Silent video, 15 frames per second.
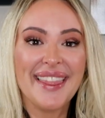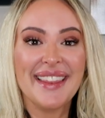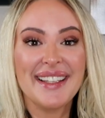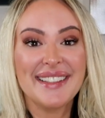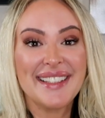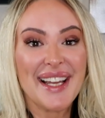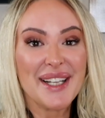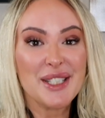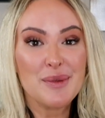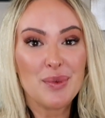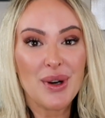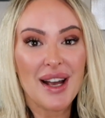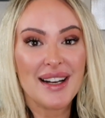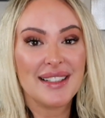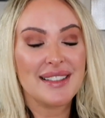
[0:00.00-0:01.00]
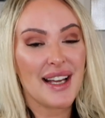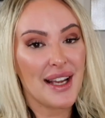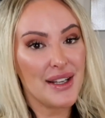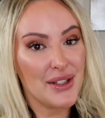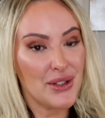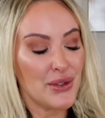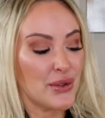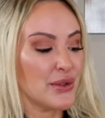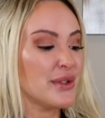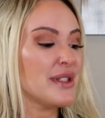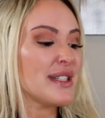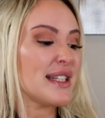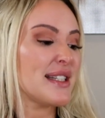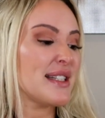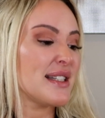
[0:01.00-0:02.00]
The next product I
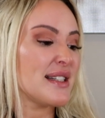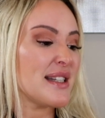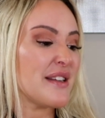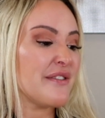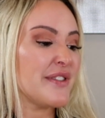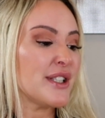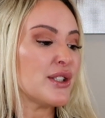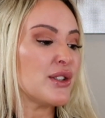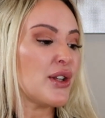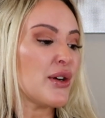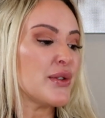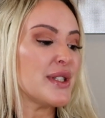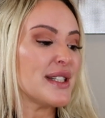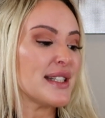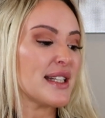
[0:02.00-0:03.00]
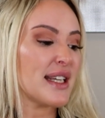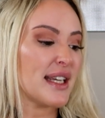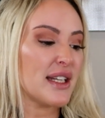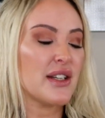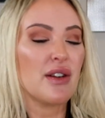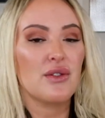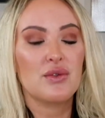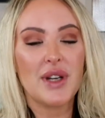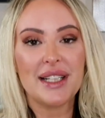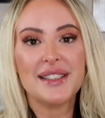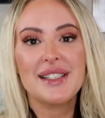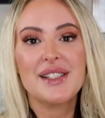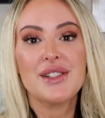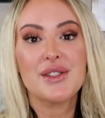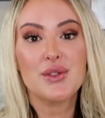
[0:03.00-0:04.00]
use is the Fit Glow Skin
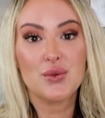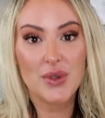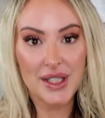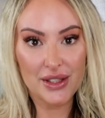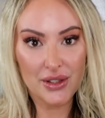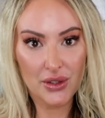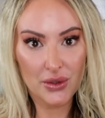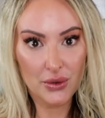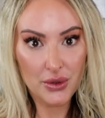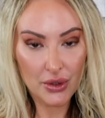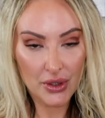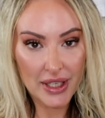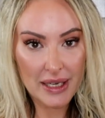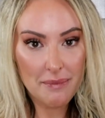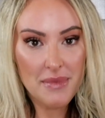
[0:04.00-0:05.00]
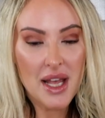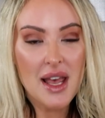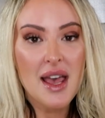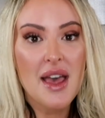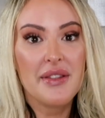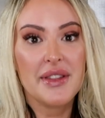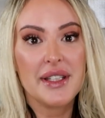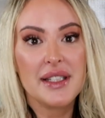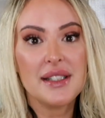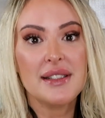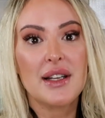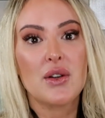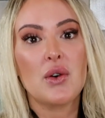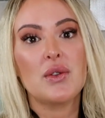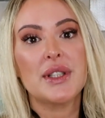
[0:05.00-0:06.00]
Redness Rescue Cream. This
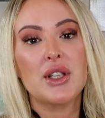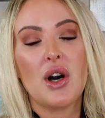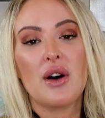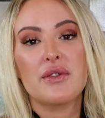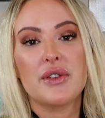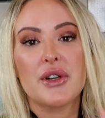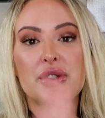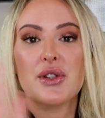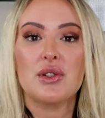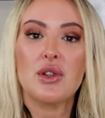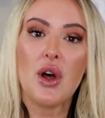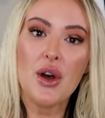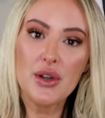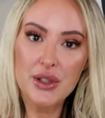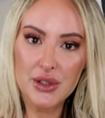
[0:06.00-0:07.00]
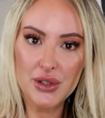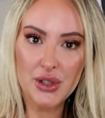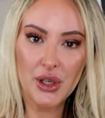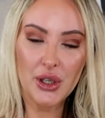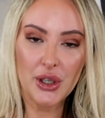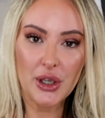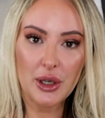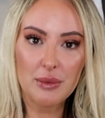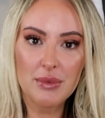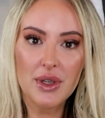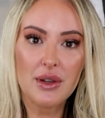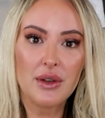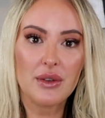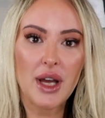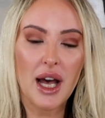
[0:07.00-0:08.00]
not only offers
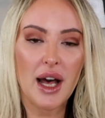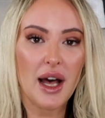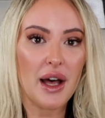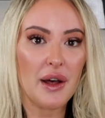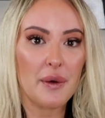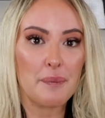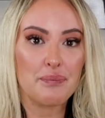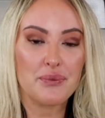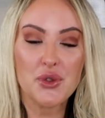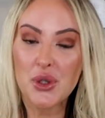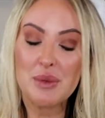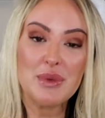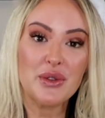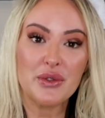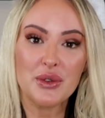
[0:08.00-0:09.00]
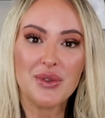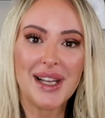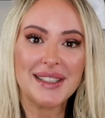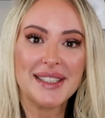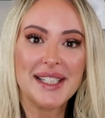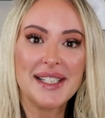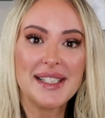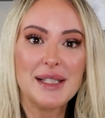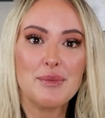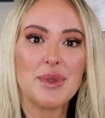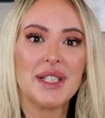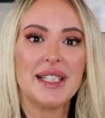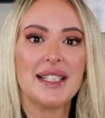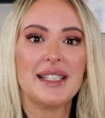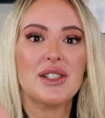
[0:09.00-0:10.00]
long-term um, treatment for redness,
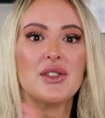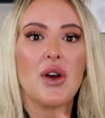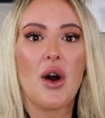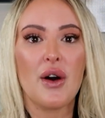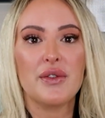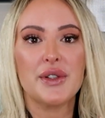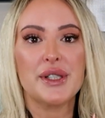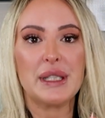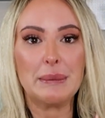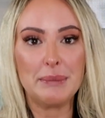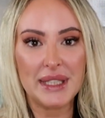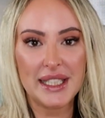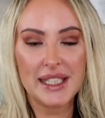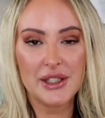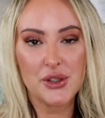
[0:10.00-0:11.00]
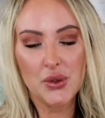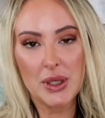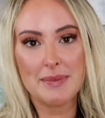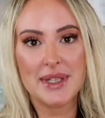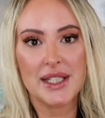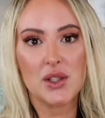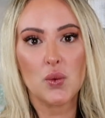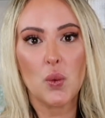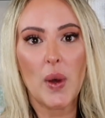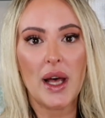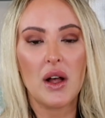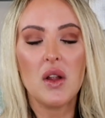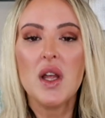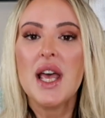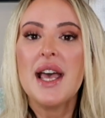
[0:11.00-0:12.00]
but it offers immediate treatment as
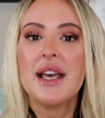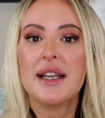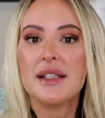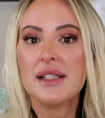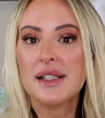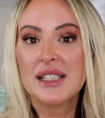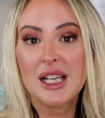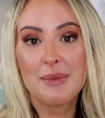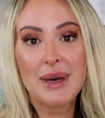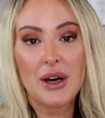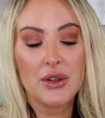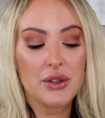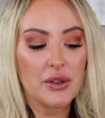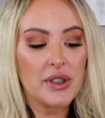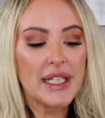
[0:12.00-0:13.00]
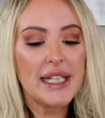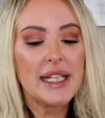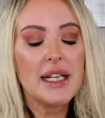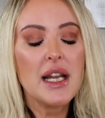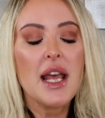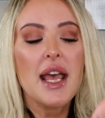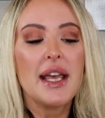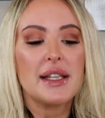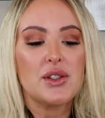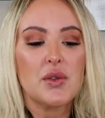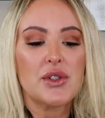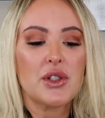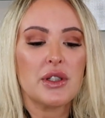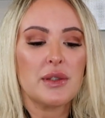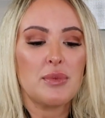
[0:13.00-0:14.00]
well. It does come out green,
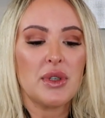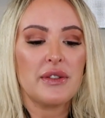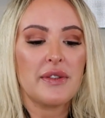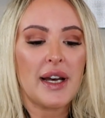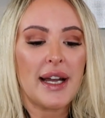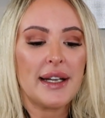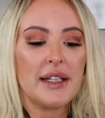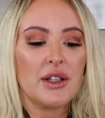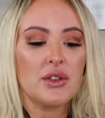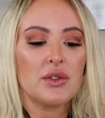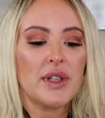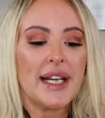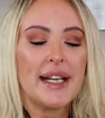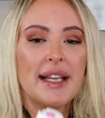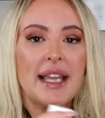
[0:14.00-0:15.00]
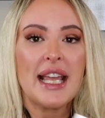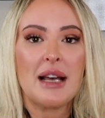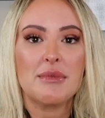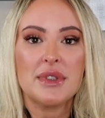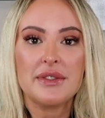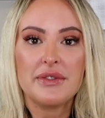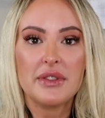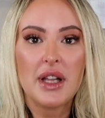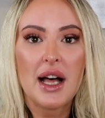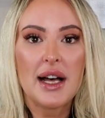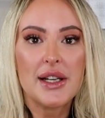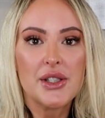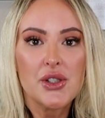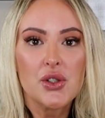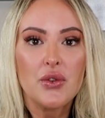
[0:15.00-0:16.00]
so it's going to provide great
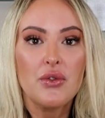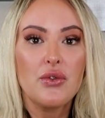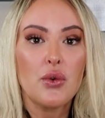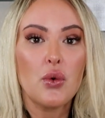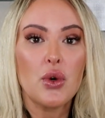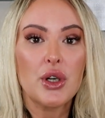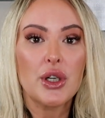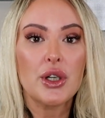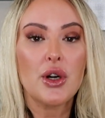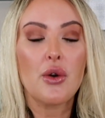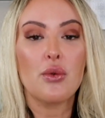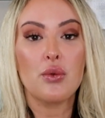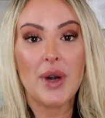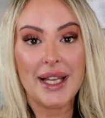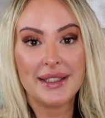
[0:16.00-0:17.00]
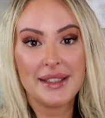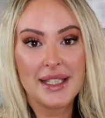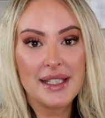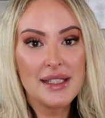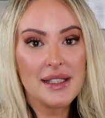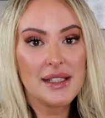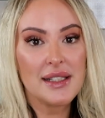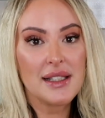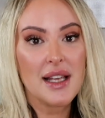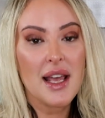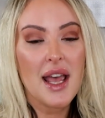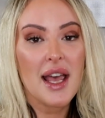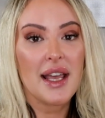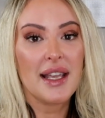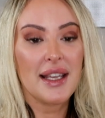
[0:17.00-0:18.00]
camouflage for redness
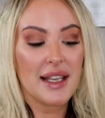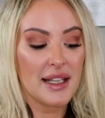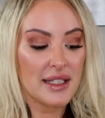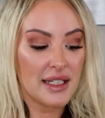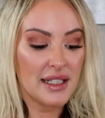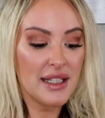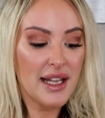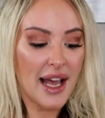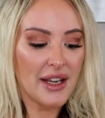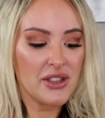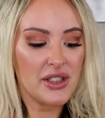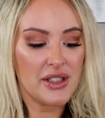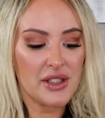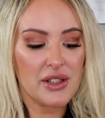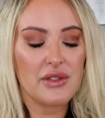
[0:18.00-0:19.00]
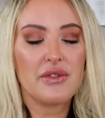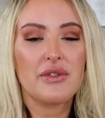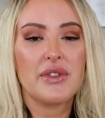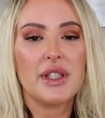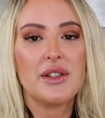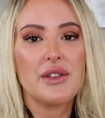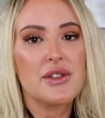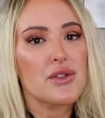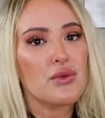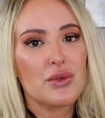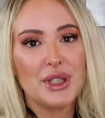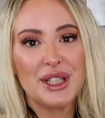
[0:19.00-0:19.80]
and it actually just feels